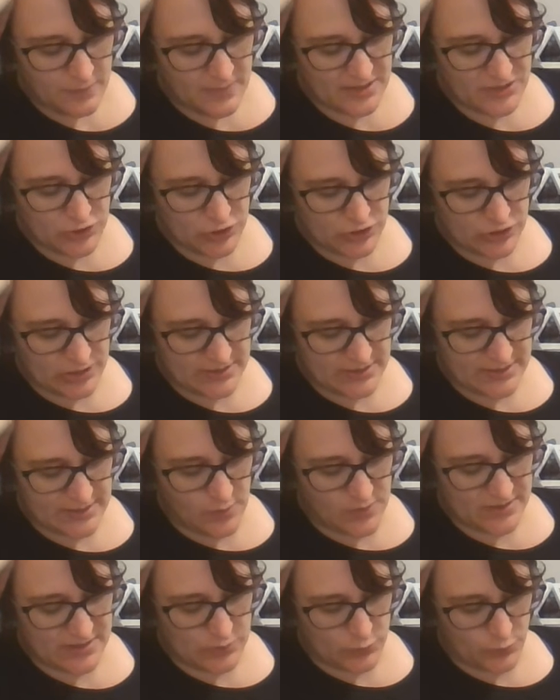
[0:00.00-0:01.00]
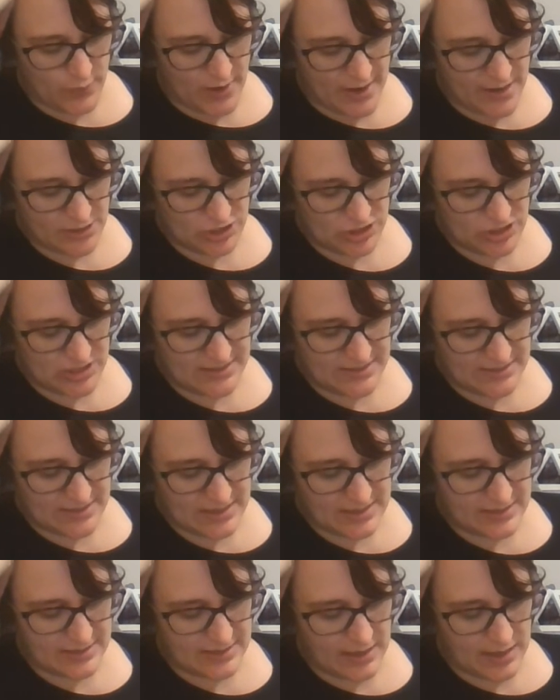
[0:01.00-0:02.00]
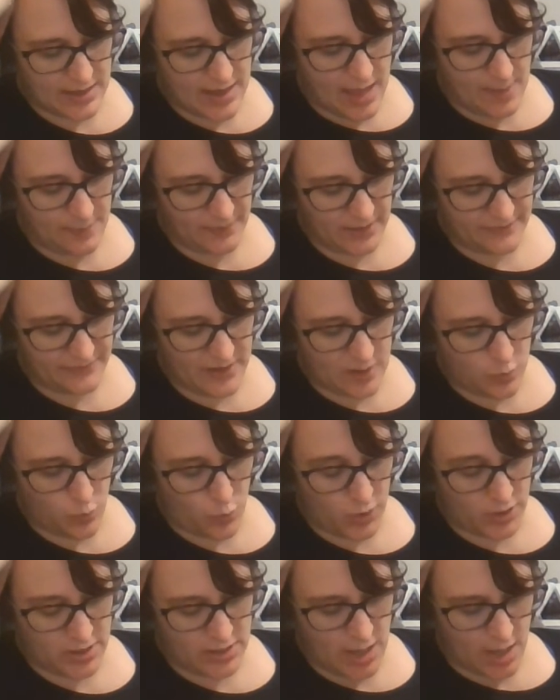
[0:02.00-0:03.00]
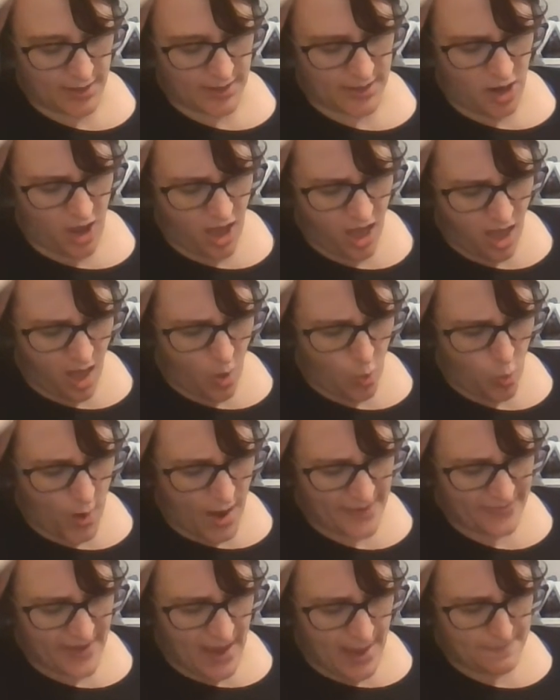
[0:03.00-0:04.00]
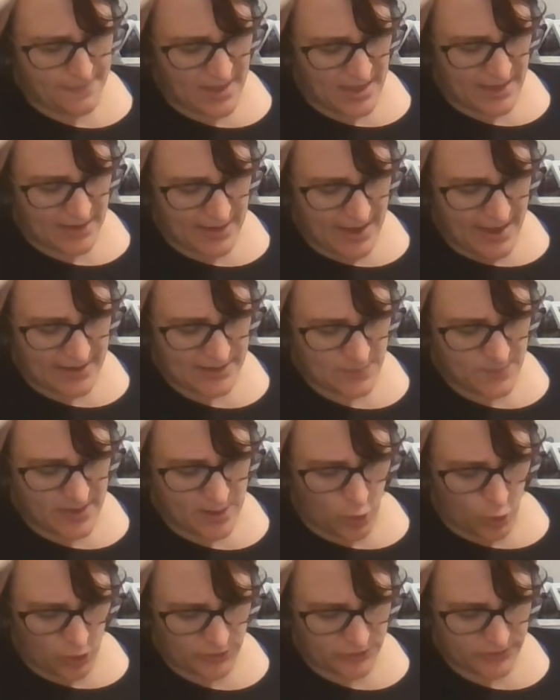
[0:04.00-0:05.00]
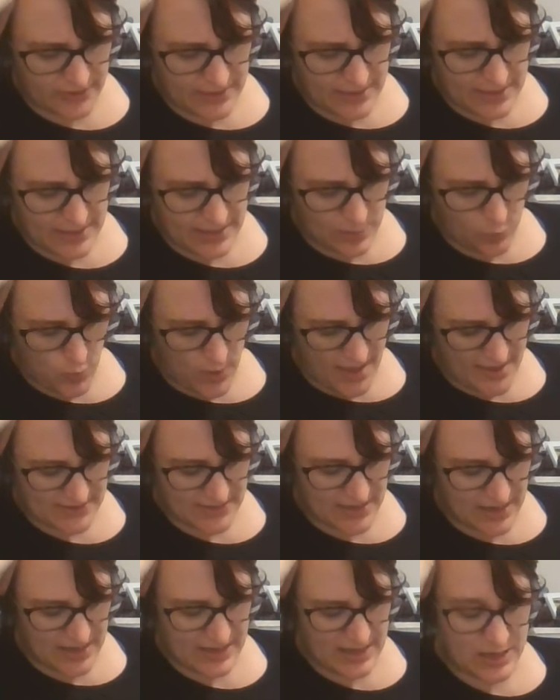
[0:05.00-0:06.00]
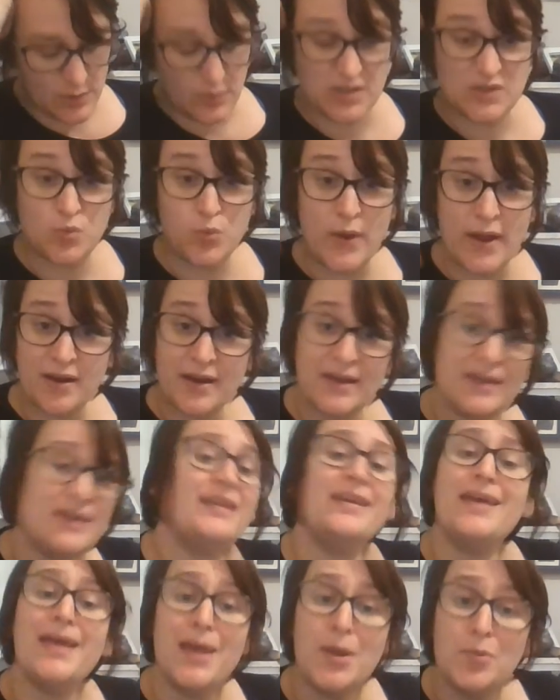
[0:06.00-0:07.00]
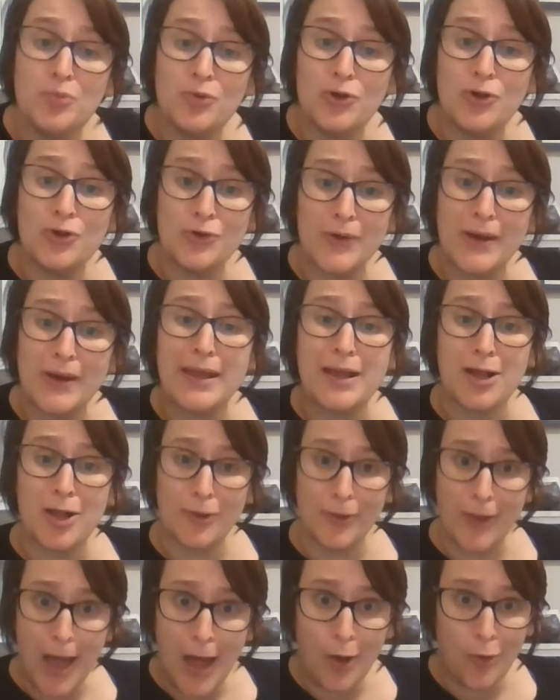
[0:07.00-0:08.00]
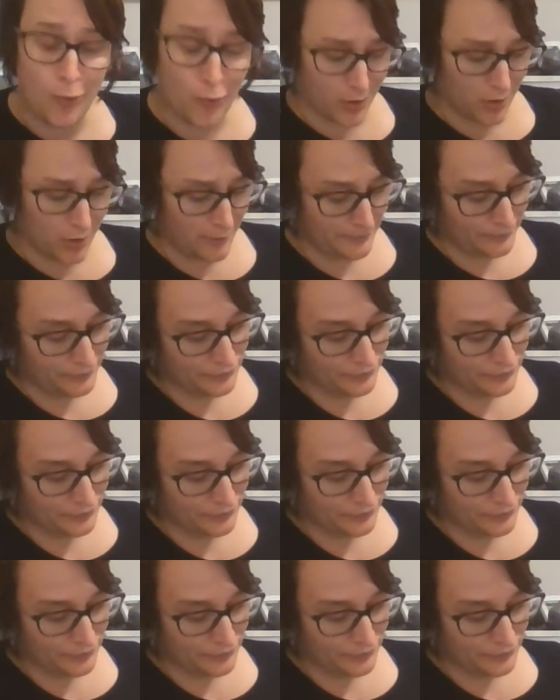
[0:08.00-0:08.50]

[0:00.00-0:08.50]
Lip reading: Mr. Dursley was enraged to see that a couple of them weren't young at all. Why, that man had to be older than he was, and he was wearing an emerald green cloak.